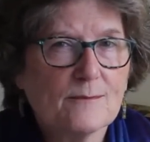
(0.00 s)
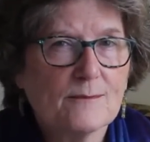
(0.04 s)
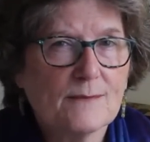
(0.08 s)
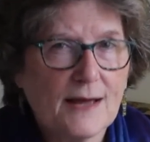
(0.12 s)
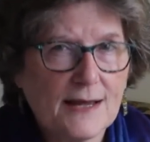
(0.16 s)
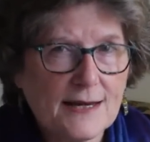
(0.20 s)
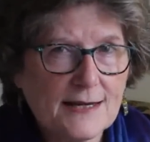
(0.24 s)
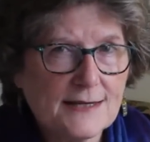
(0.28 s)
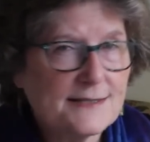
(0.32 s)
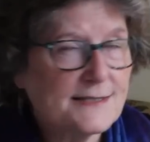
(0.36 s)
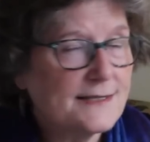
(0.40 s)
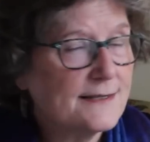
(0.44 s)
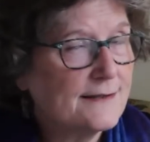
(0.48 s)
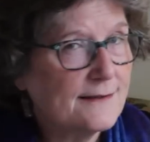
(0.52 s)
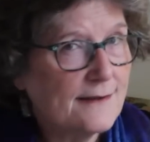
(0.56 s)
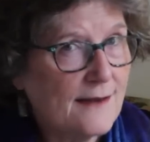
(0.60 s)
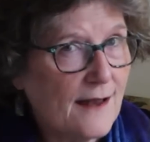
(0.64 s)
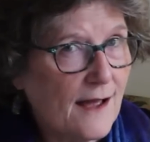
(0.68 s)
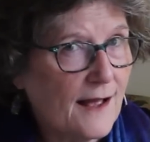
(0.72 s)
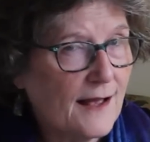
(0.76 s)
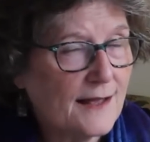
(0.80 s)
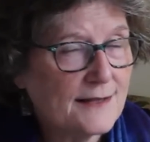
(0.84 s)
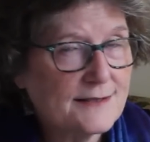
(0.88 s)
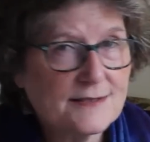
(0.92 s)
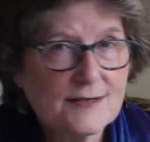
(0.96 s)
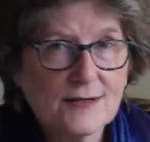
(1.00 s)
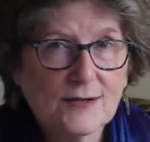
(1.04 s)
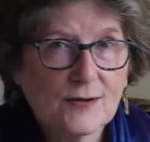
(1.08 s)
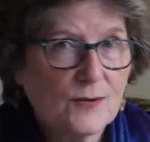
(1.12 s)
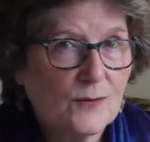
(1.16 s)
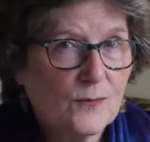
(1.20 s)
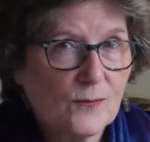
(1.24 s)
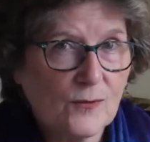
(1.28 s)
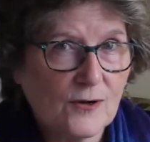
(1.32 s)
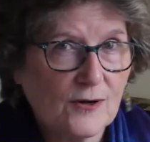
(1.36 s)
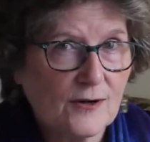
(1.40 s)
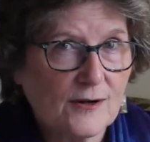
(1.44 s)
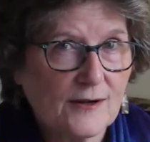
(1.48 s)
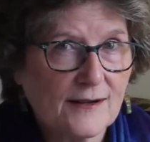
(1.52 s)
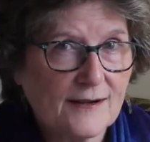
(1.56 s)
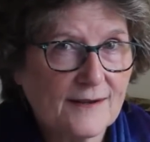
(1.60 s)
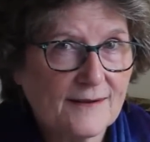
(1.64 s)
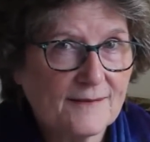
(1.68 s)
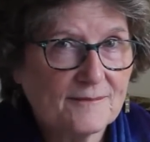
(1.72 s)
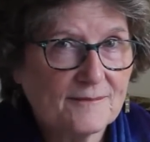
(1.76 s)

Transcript: might not work.